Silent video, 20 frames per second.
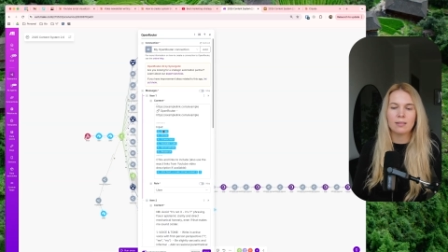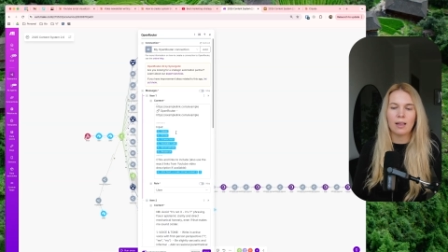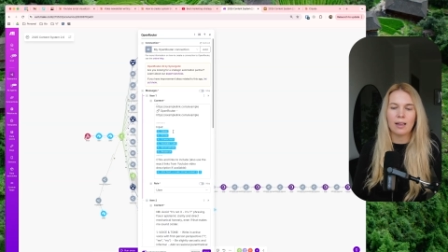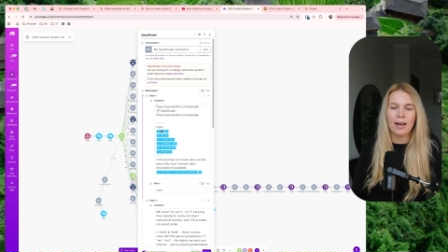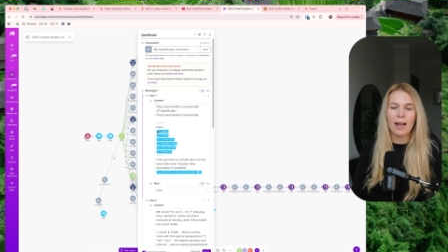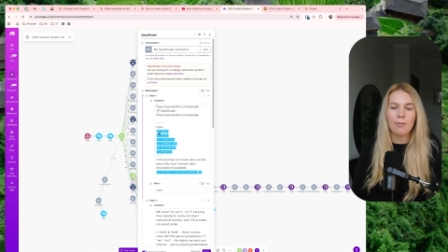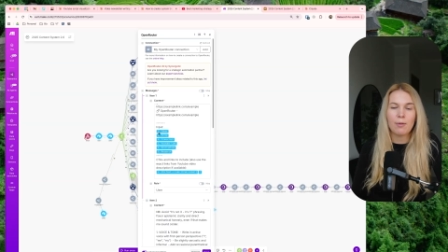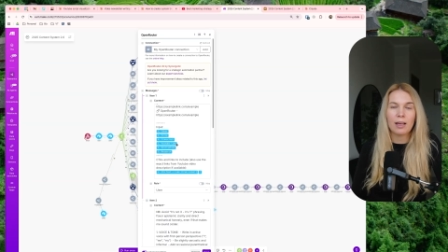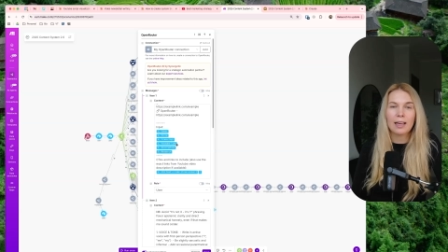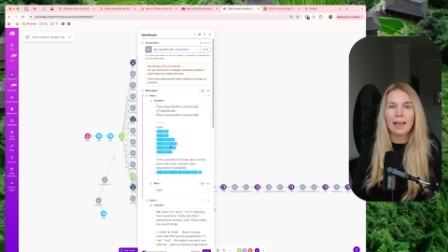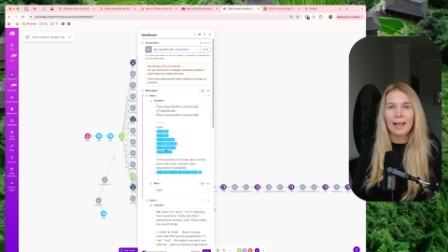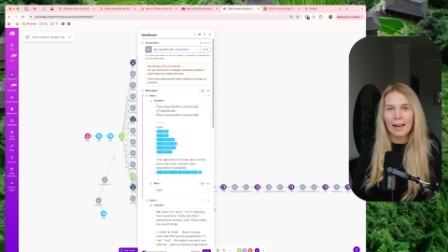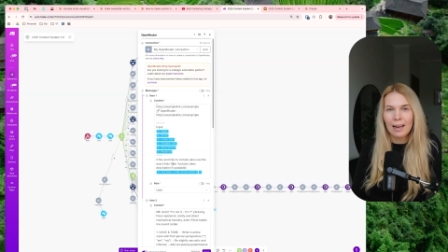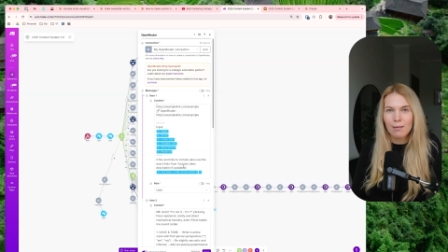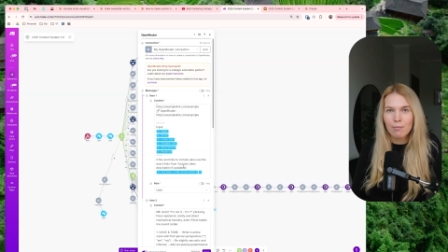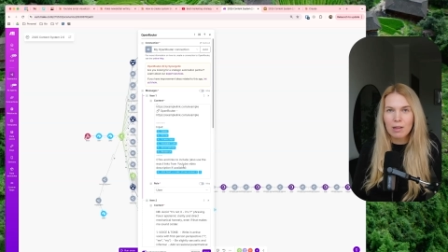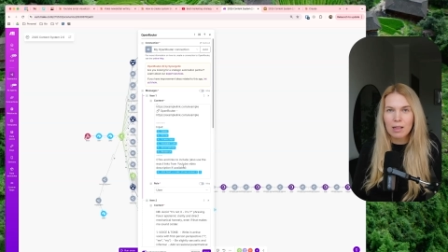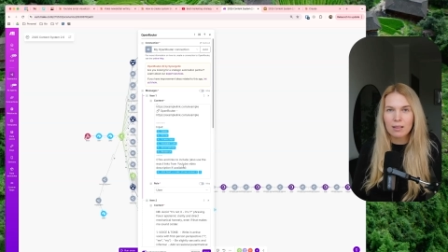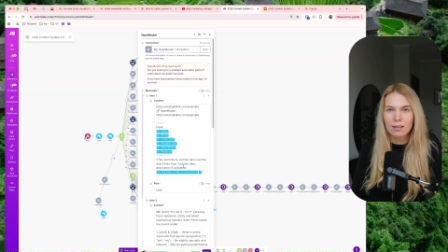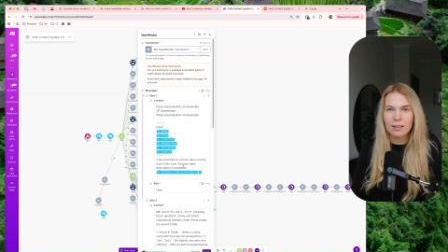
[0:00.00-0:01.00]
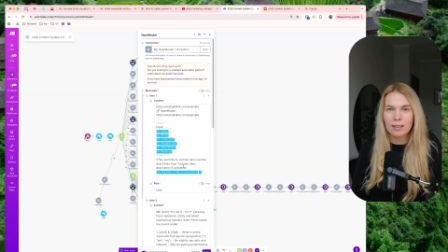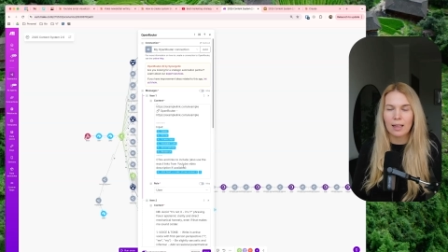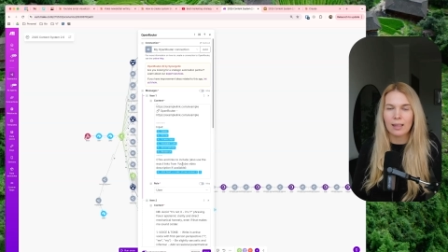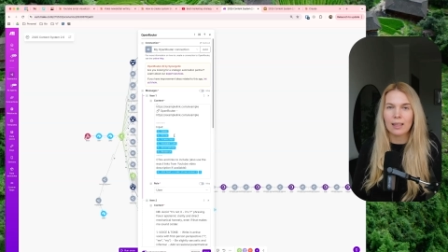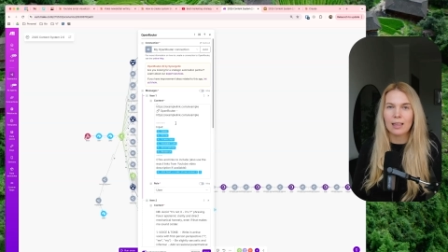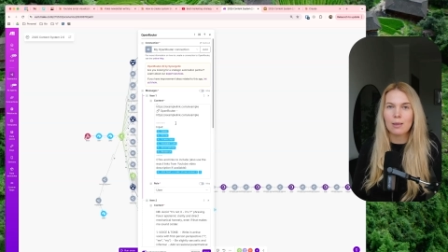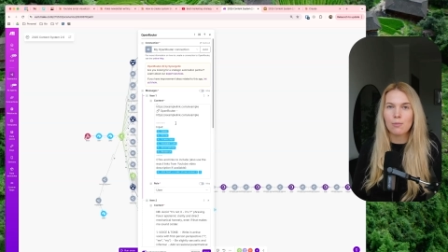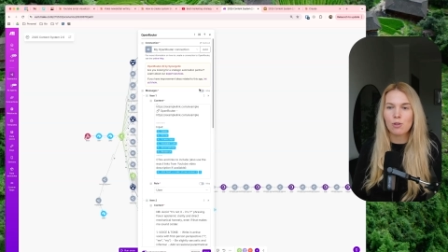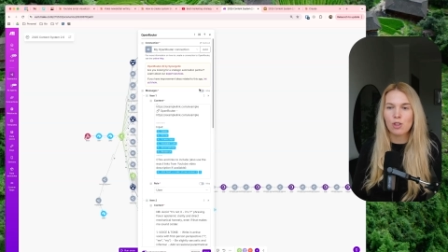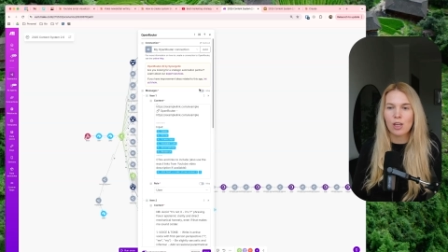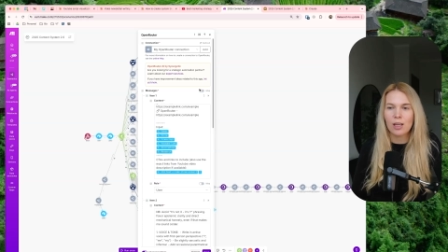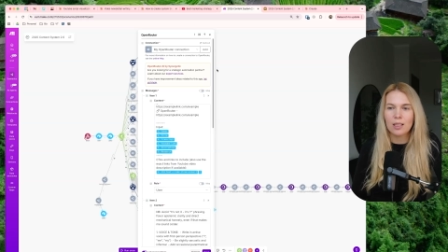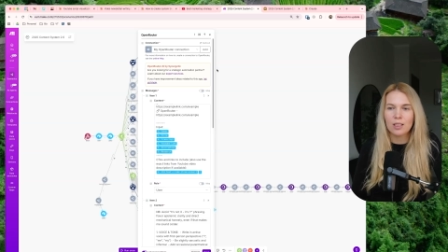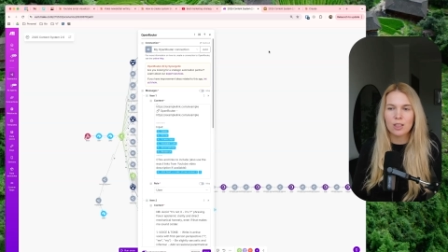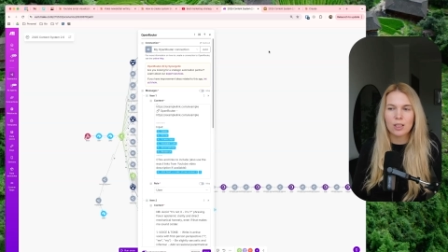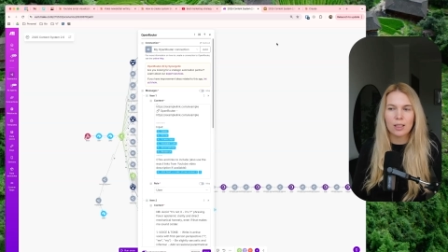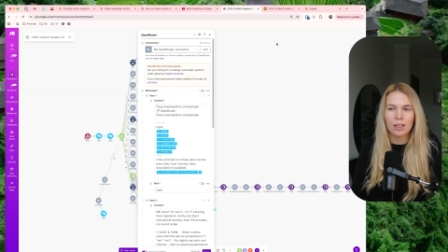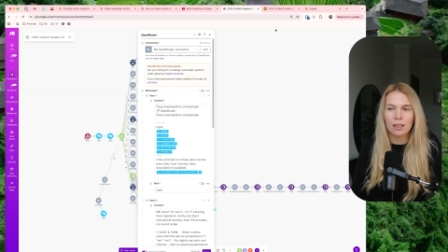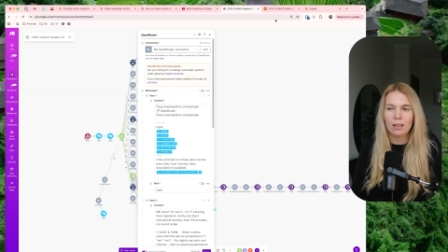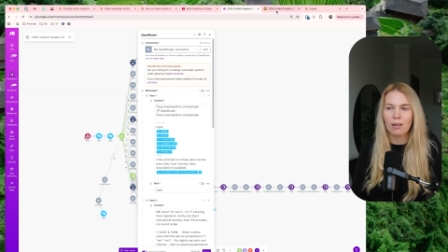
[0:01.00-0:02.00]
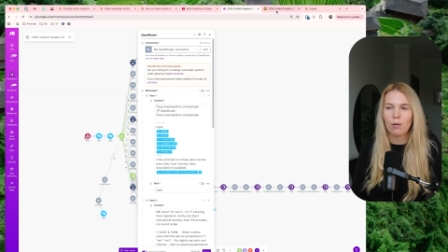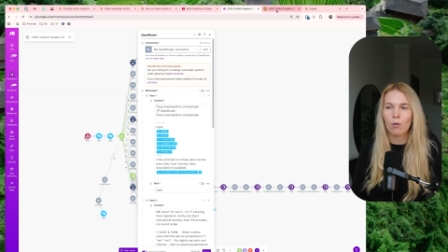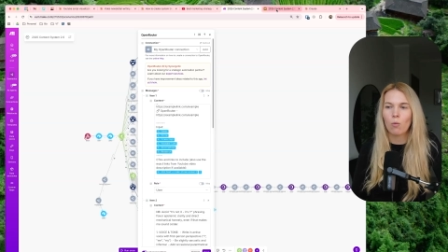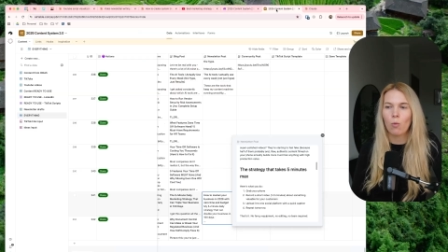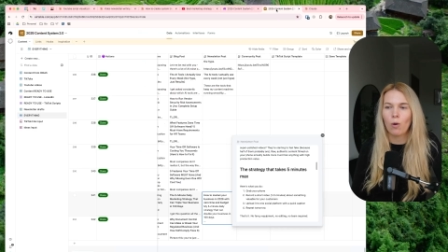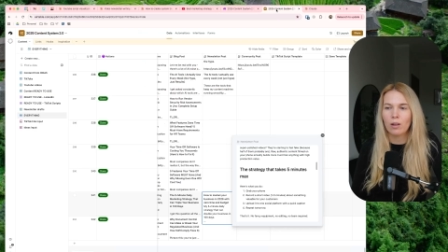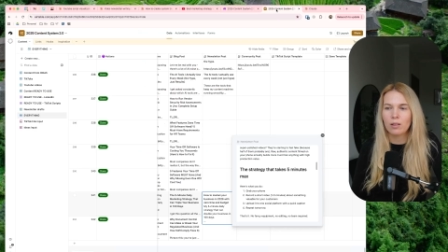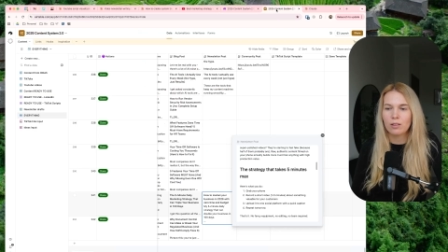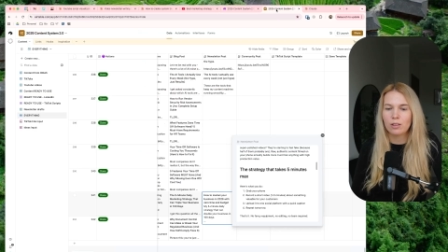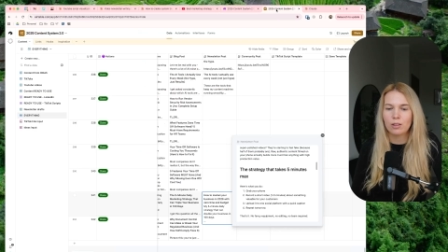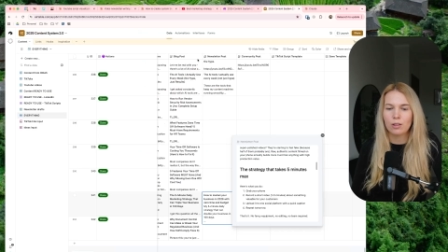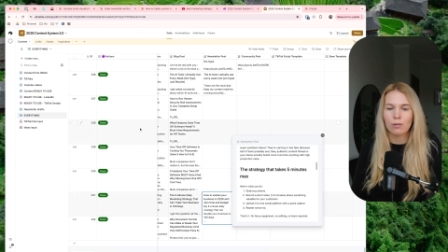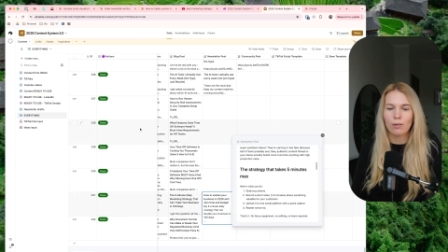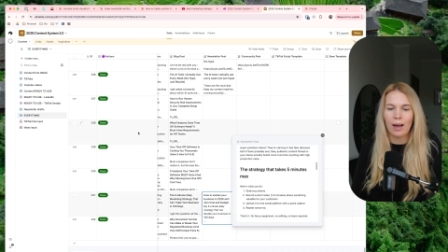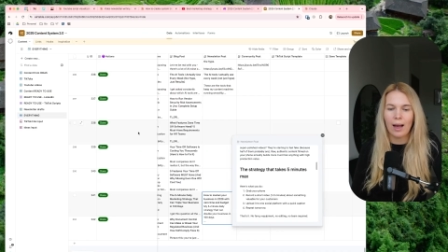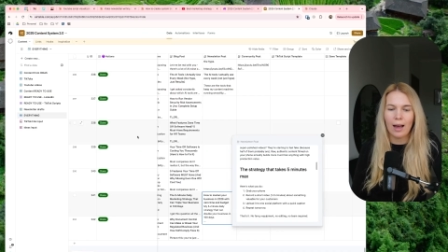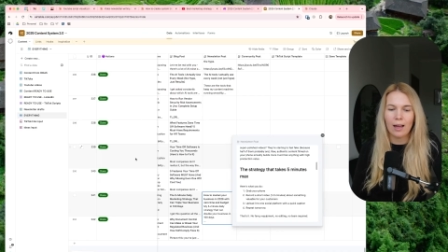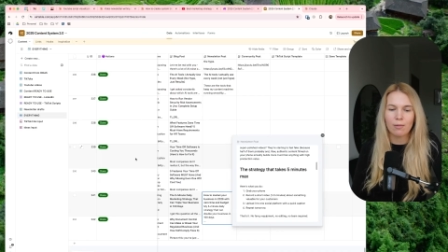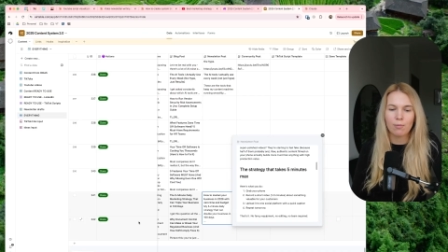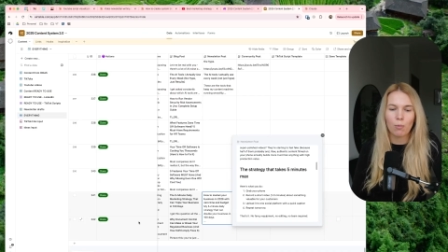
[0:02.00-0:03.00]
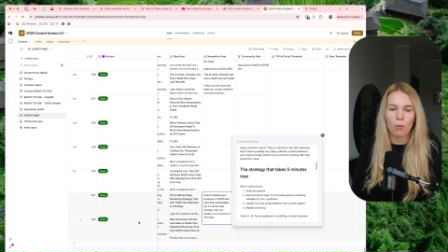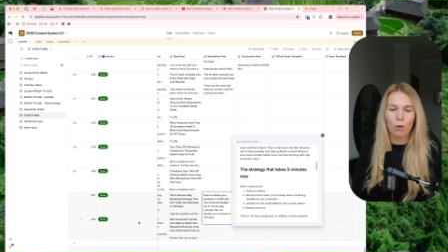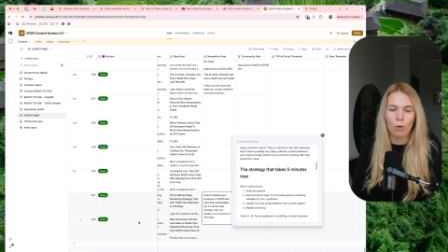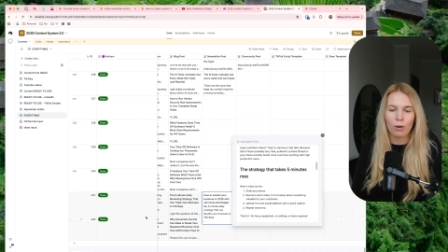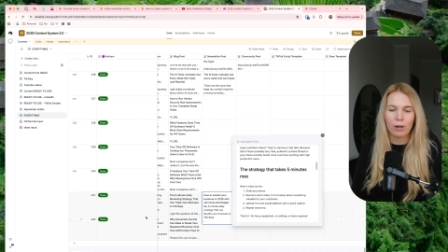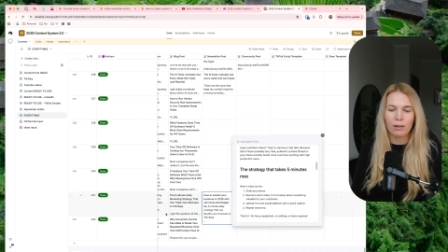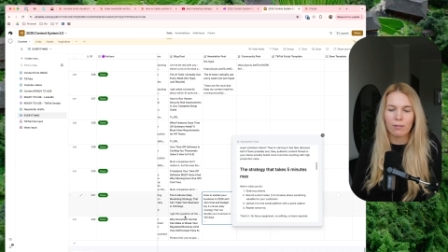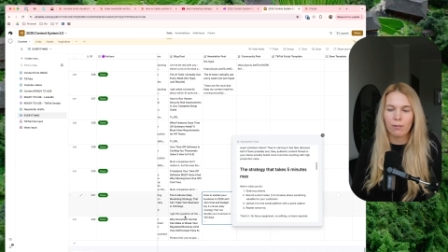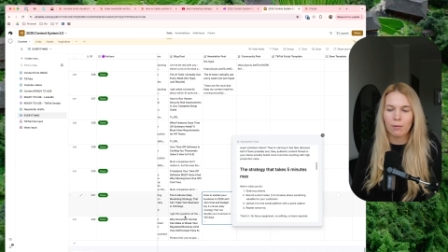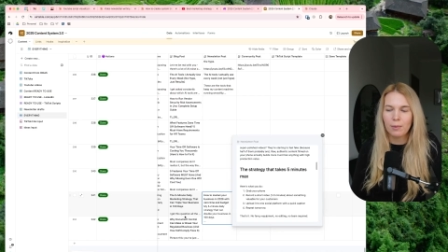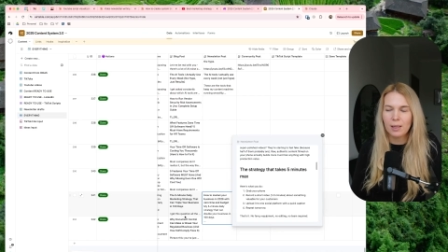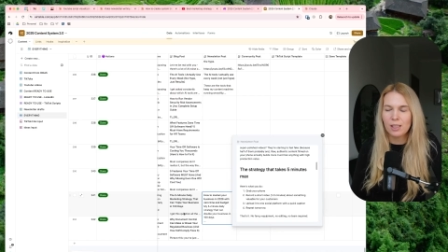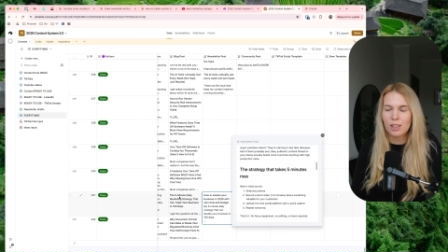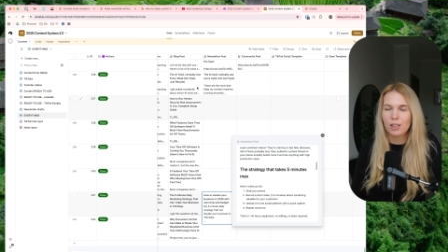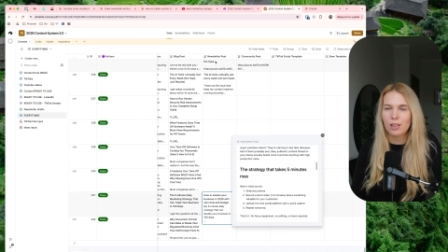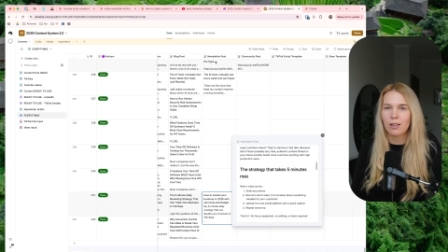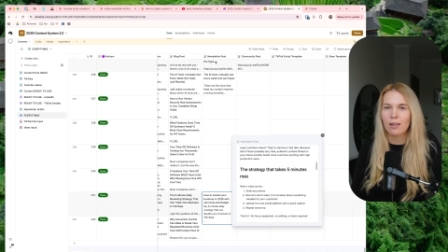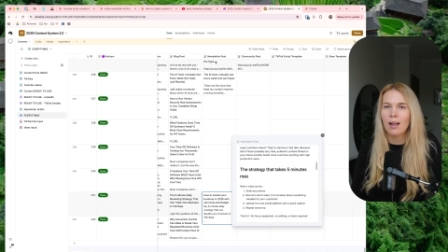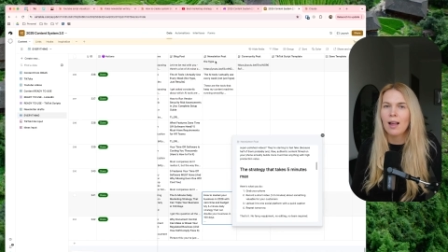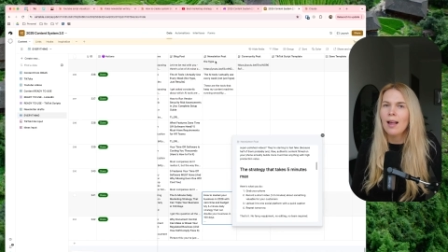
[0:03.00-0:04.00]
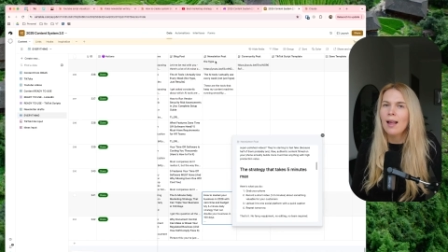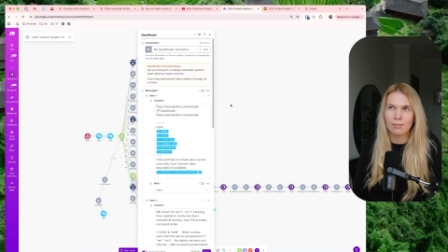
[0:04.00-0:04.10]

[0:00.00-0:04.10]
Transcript: dynamic elements that keep changing once you add more information.